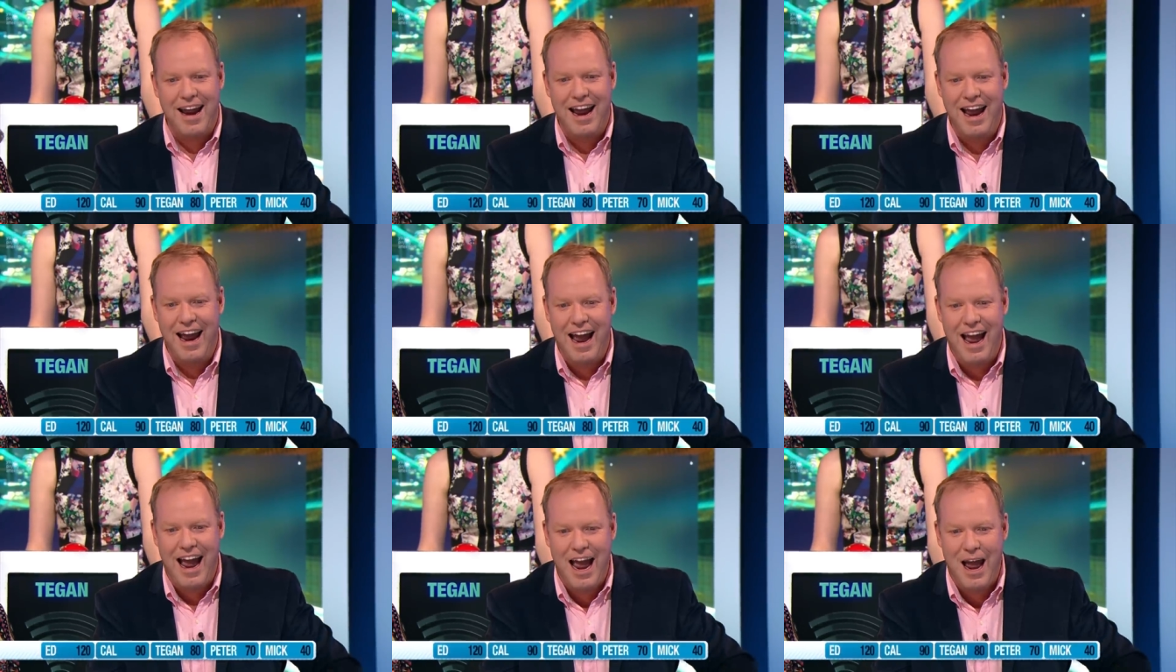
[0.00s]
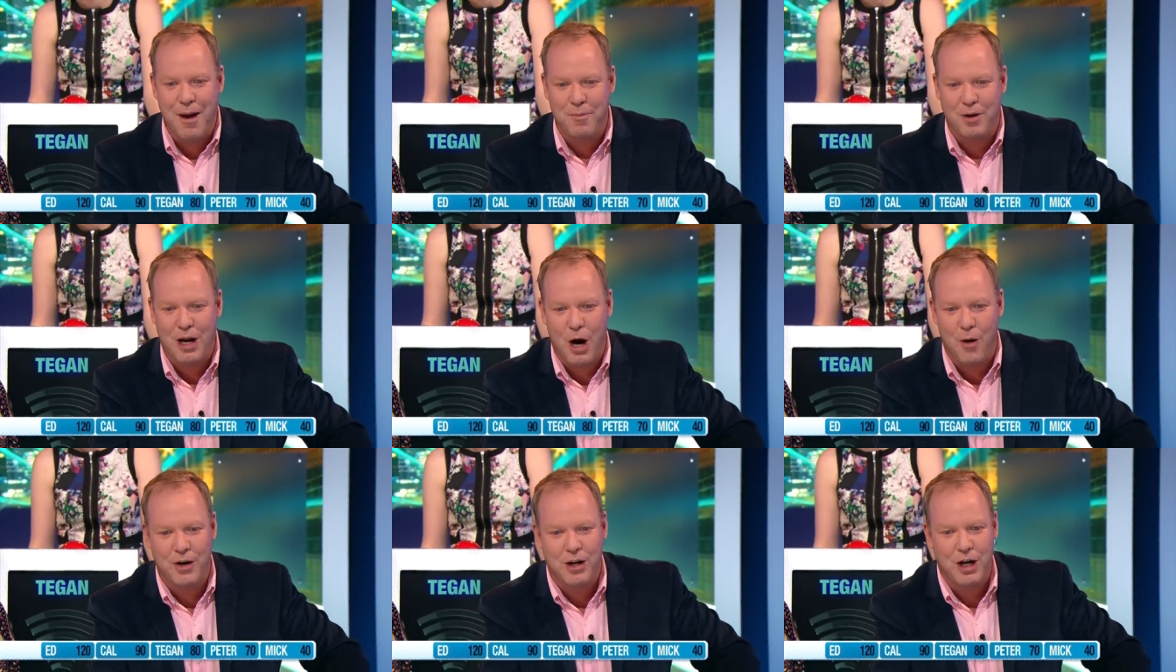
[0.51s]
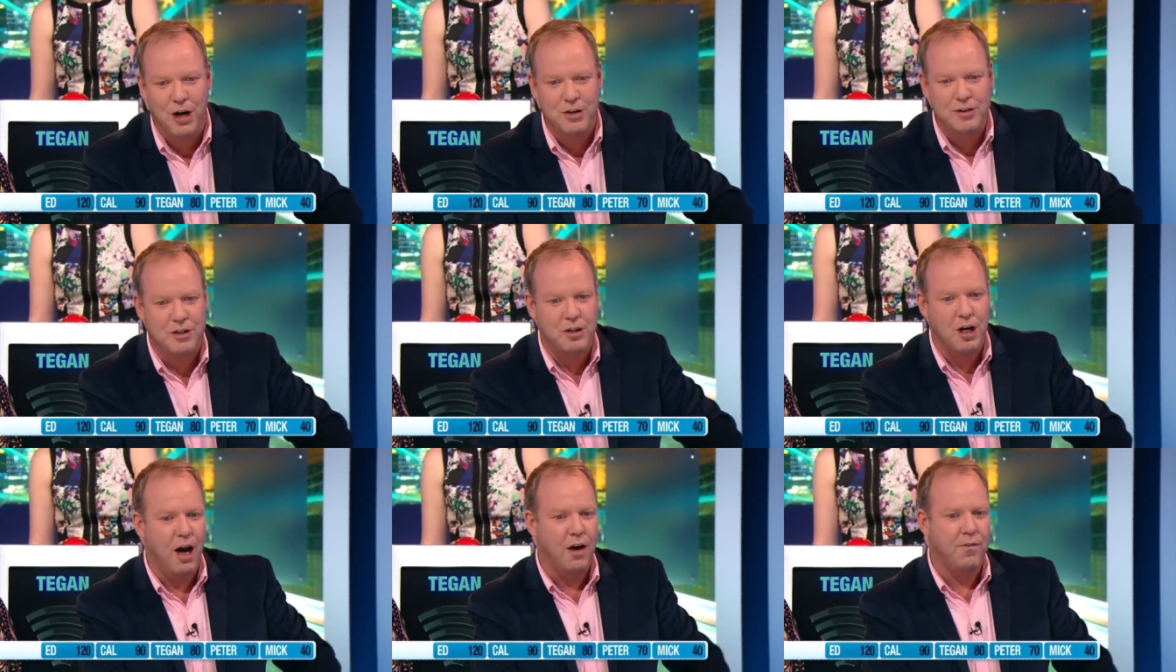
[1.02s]
am going to go to
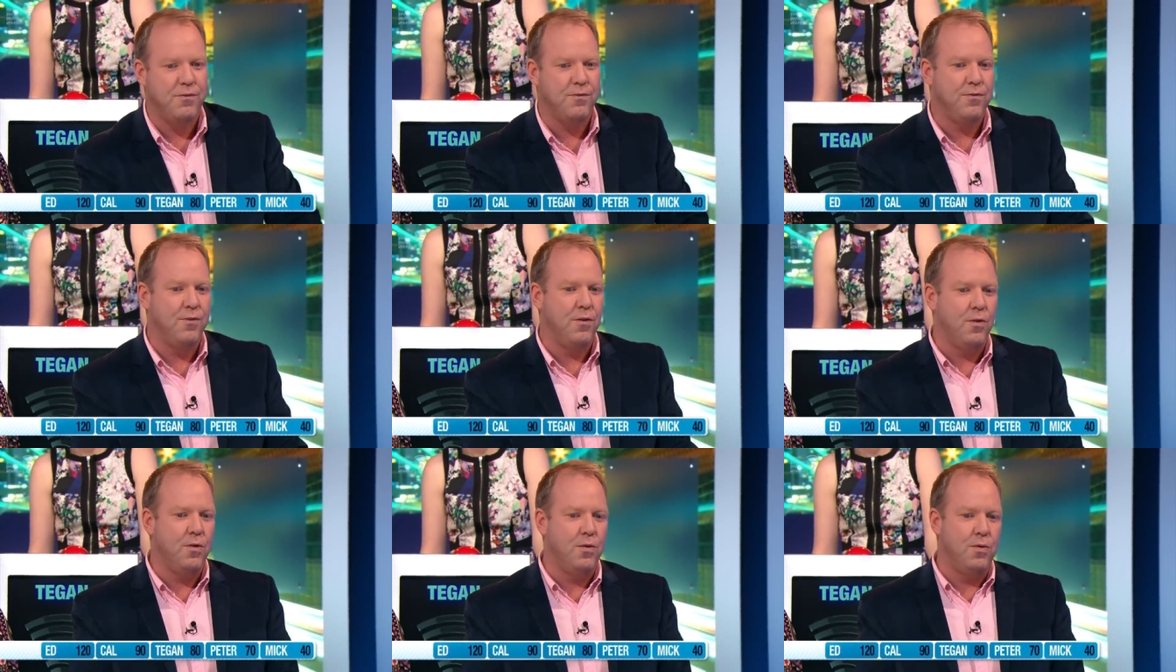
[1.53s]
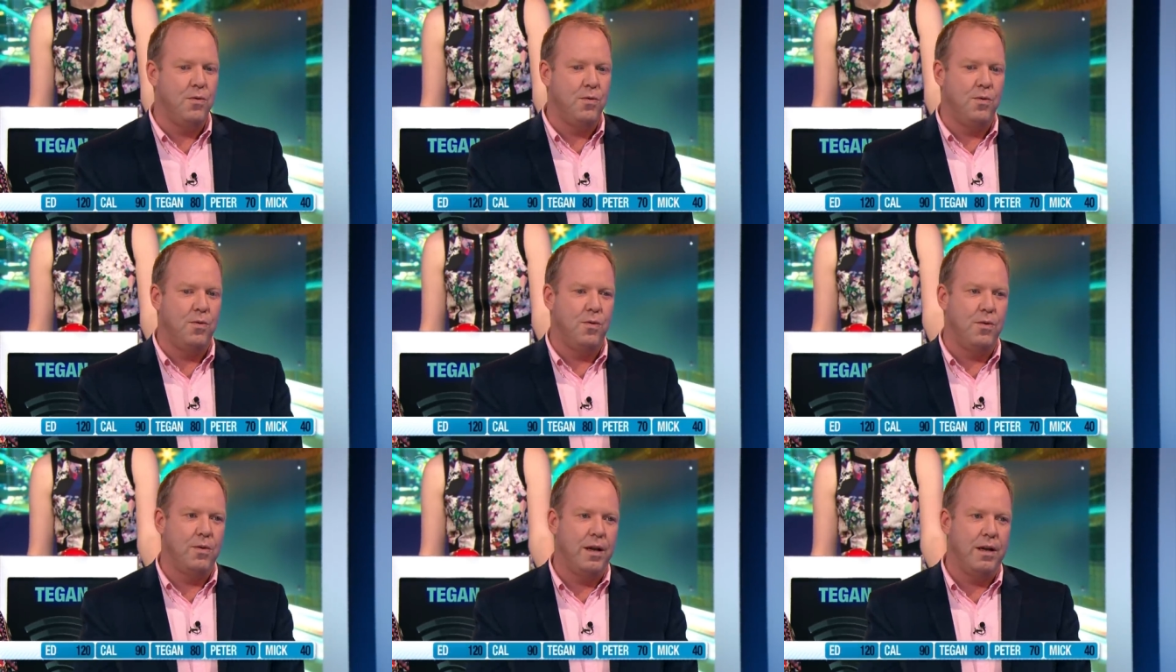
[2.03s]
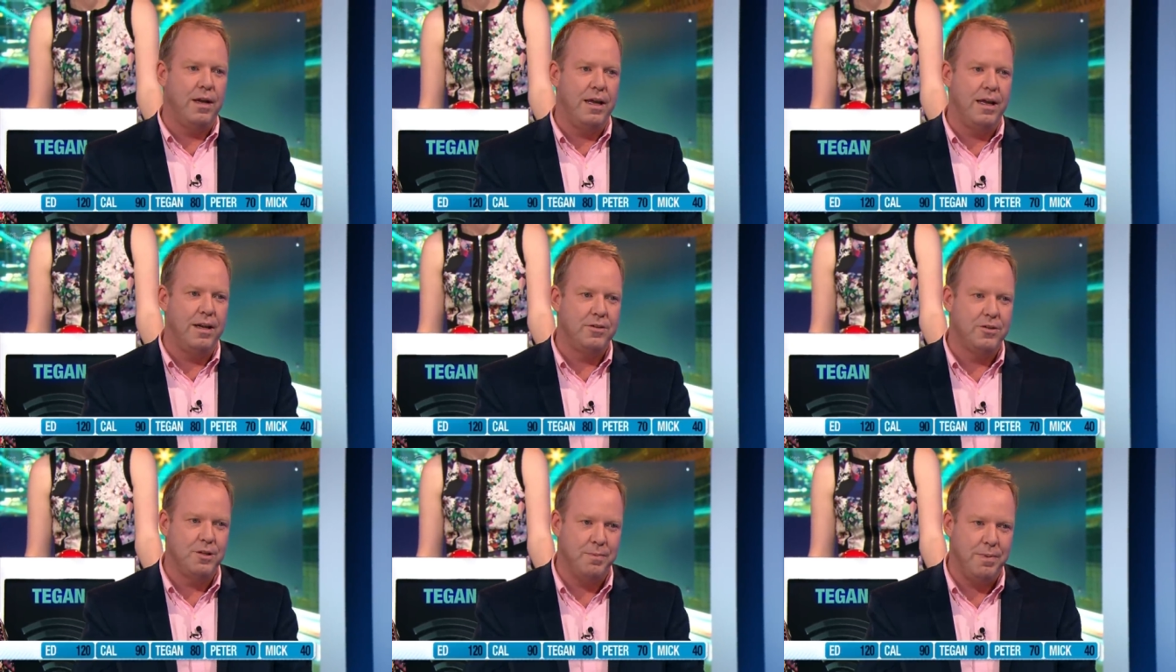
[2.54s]
typhoon that
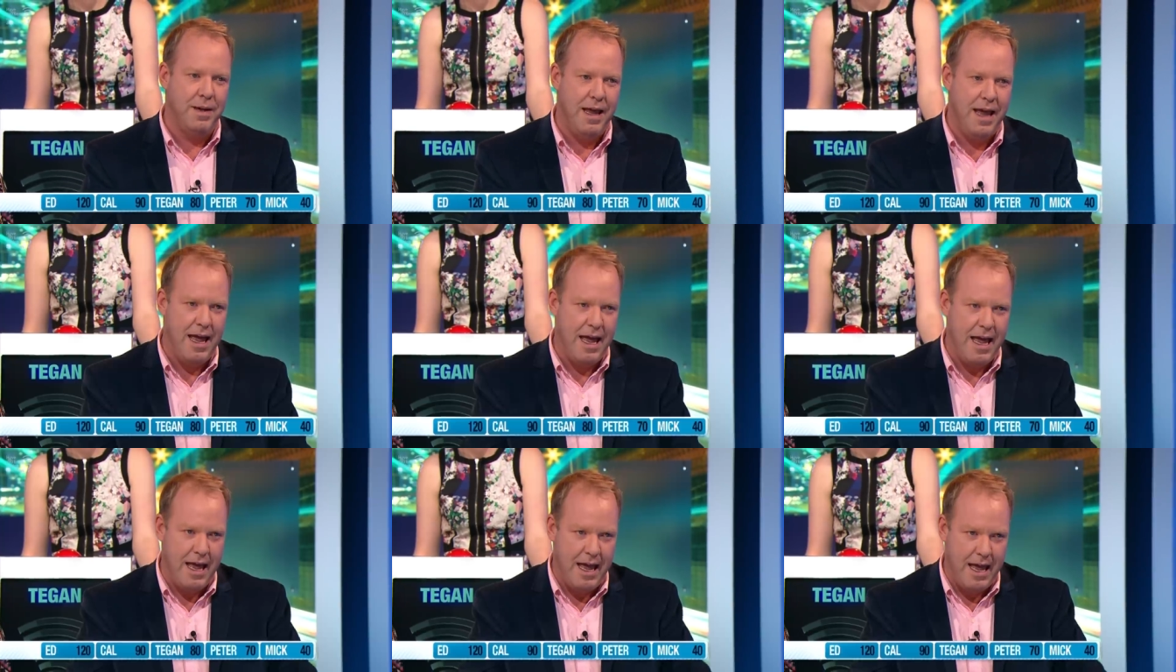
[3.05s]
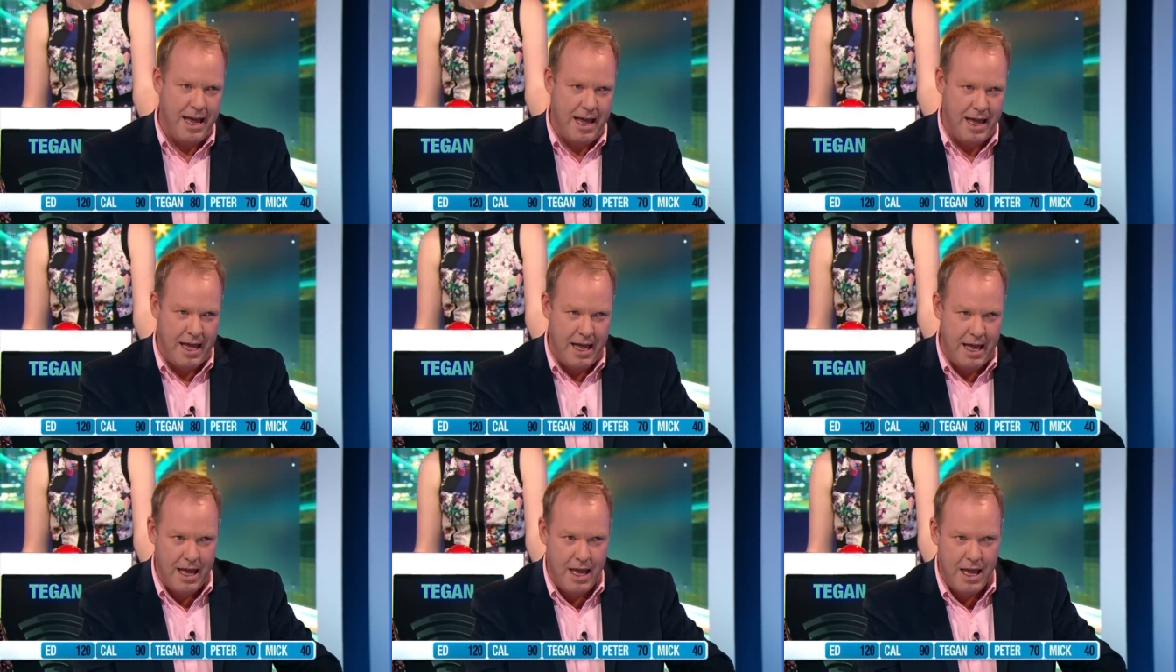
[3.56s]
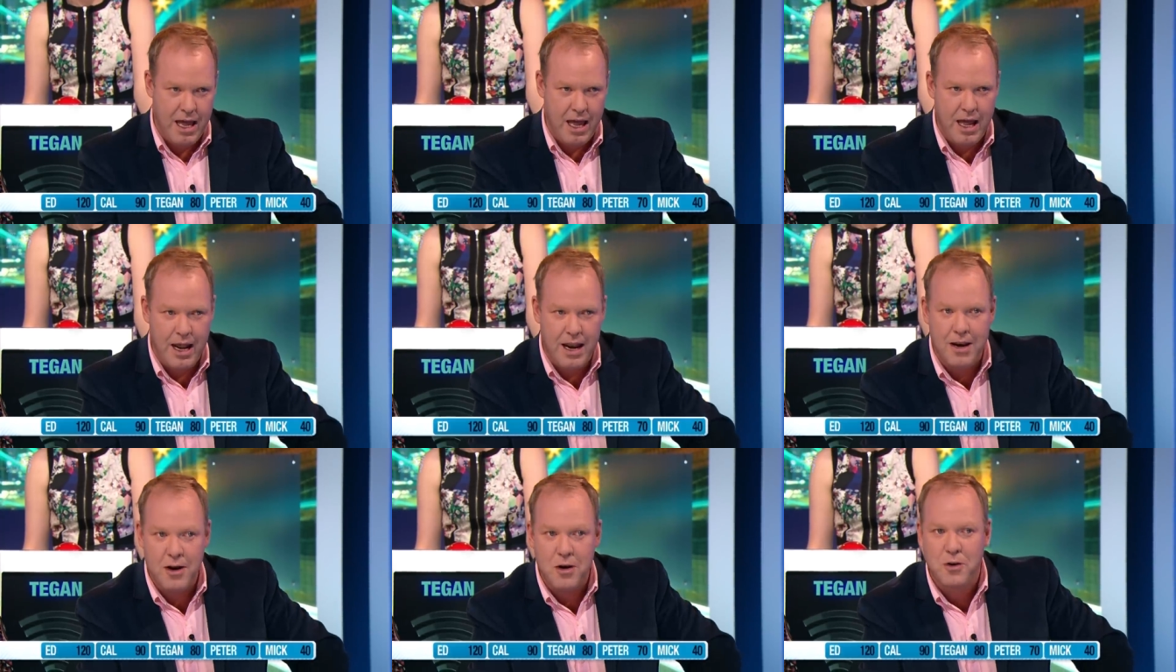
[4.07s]
hit
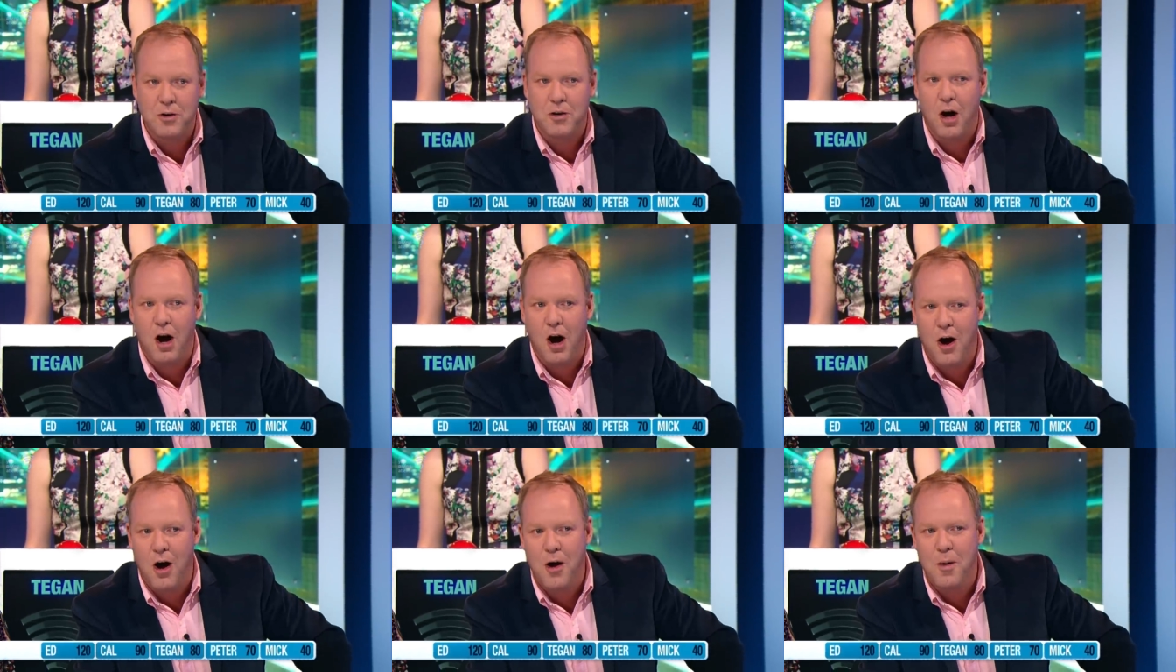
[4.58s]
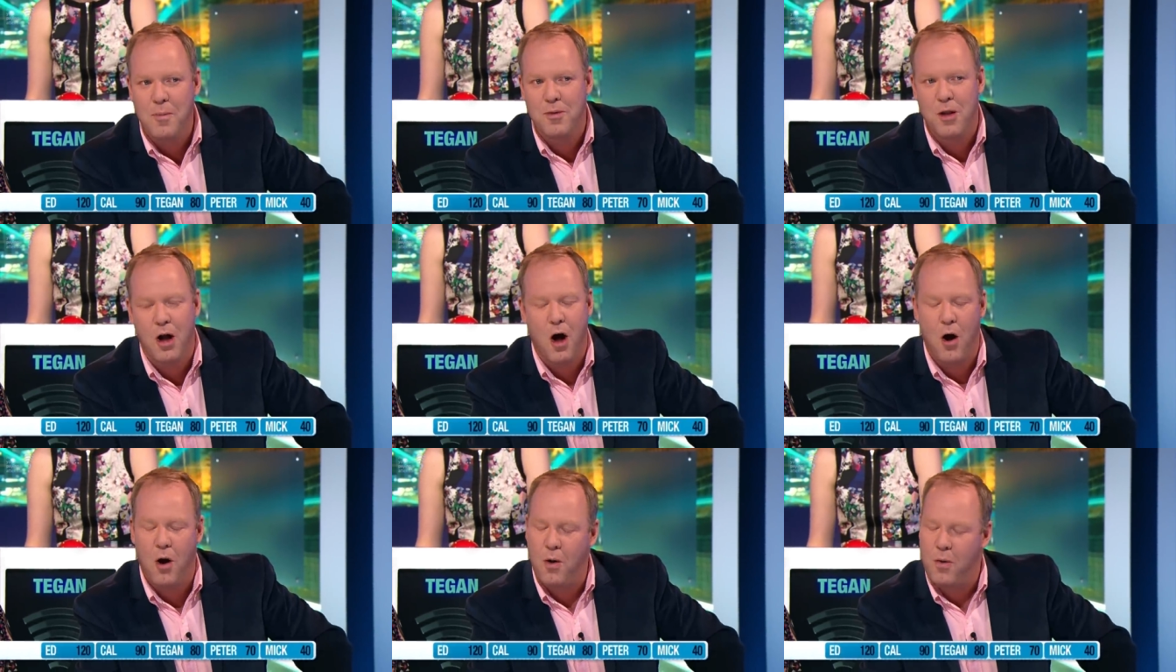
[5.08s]
Japan. Tom, no,